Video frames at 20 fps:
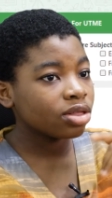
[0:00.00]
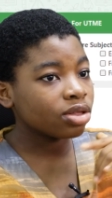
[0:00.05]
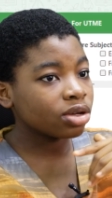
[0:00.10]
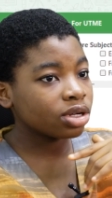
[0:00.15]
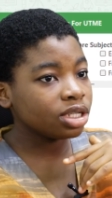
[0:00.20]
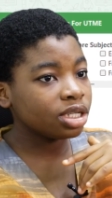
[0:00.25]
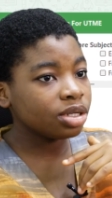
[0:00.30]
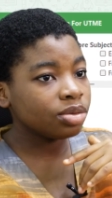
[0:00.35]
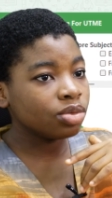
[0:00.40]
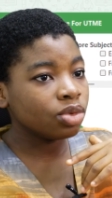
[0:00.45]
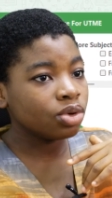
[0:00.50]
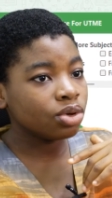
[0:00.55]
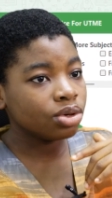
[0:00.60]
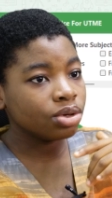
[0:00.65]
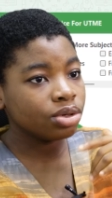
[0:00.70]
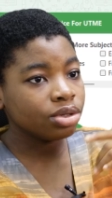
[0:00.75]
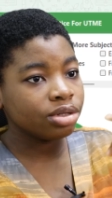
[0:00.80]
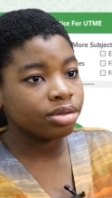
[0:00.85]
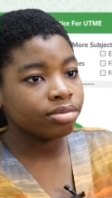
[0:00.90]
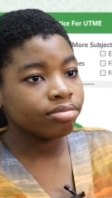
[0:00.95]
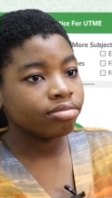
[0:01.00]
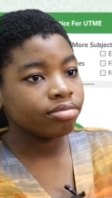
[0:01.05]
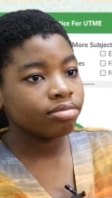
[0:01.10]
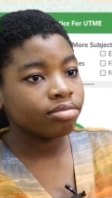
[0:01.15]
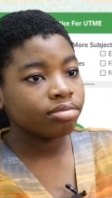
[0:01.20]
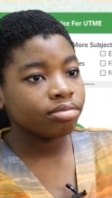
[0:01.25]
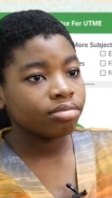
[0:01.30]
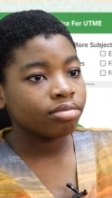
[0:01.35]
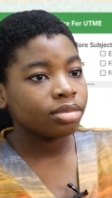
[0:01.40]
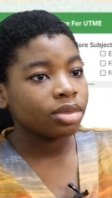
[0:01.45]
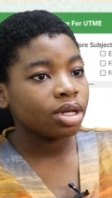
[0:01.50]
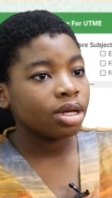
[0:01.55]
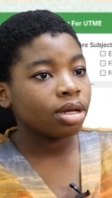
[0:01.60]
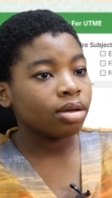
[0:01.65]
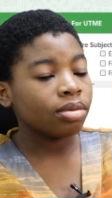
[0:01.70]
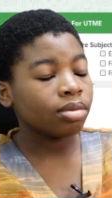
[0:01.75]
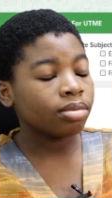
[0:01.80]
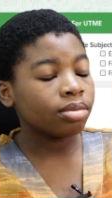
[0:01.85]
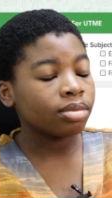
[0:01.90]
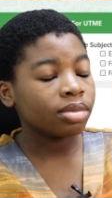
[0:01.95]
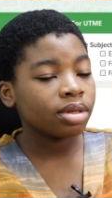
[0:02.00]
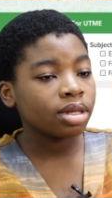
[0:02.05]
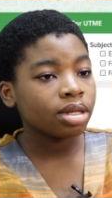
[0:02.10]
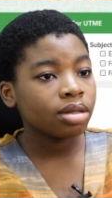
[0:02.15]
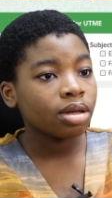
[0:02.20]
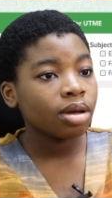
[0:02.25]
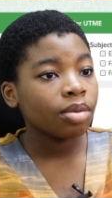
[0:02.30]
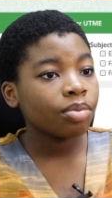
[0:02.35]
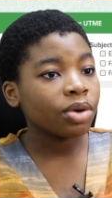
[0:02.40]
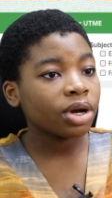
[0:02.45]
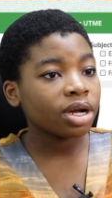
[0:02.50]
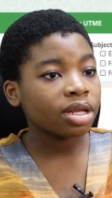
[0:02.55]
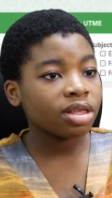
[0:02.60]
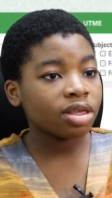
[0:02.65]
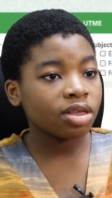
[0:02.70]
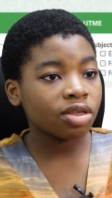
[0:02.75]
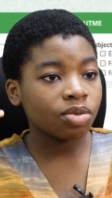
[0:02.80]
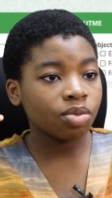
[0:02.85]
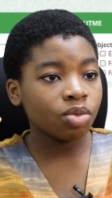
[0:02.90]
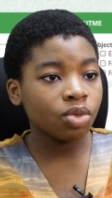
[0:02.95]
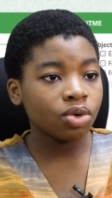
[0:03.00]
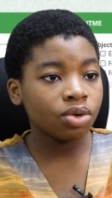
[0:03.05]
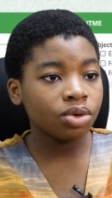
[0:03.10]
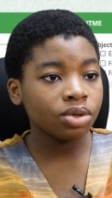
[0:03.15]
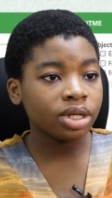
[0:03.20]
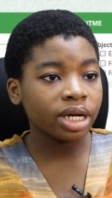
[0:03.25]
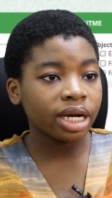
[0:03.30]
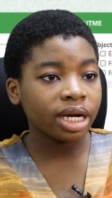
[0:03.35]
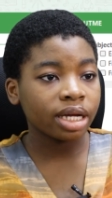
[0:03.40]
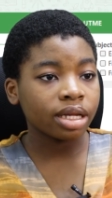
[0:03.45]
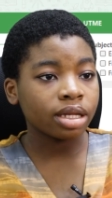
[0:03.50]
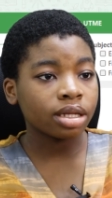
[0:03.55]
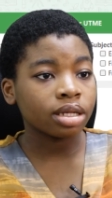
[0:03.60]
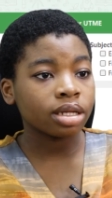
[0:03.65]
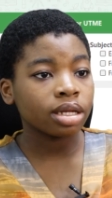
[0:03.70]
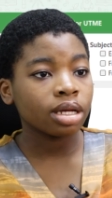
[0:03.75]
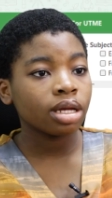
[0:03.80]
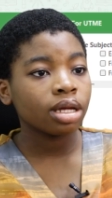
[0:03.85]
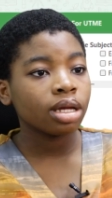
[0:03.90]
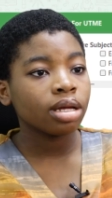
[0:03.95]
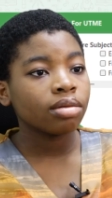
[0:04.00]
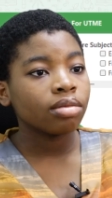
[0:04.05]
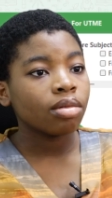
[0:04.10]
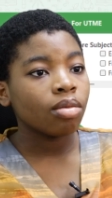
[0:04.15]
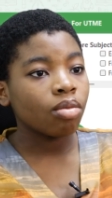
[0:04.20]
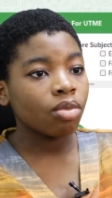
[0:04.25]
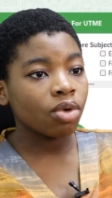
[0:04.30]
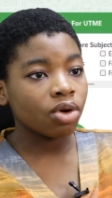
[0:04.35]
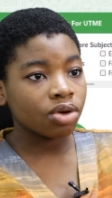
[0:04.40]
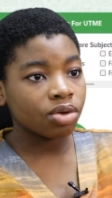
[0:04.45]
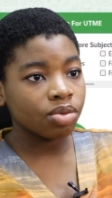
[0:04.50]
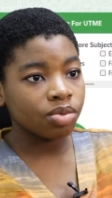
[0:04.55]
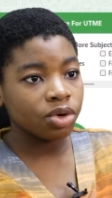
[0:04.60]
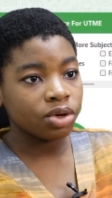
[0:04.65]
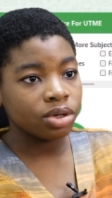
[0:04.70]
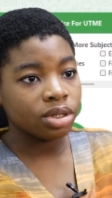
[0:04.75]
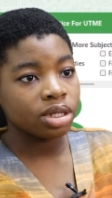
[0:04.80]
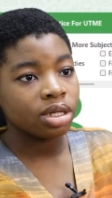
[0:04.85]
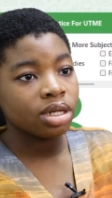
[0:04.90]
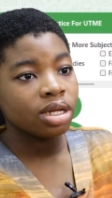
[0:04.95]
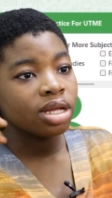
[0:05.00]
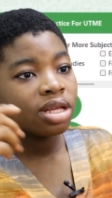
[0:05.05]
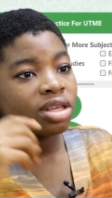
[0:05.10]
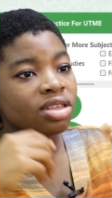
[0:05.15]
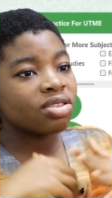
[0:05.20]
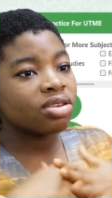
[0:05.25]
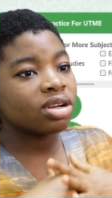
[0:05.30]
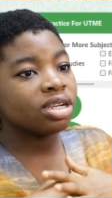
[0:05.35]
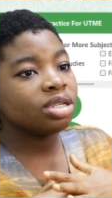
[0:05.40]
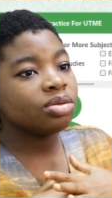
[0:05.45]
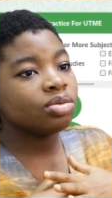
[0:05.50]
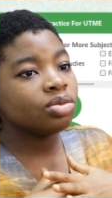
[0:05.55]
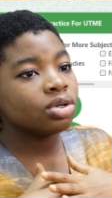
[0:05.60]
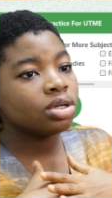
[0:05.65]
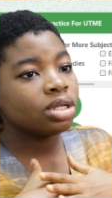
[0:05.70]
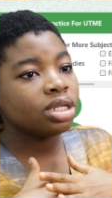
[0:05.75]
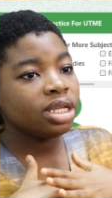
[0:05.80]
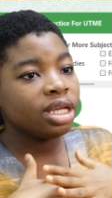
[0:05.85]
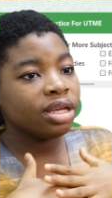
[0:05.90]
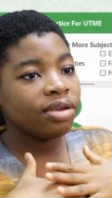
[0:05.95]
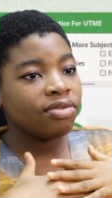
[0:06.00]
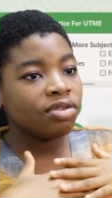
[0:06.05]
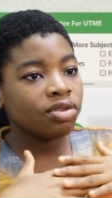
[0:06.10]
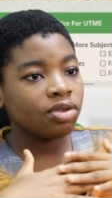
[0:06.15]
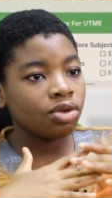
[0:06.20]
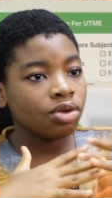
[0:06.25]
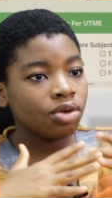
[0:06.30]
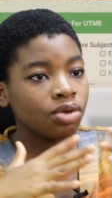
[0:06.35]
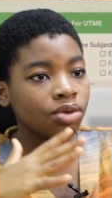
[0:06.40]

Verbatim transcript: study mode, um, practice mode, and mock mode. Study mode gives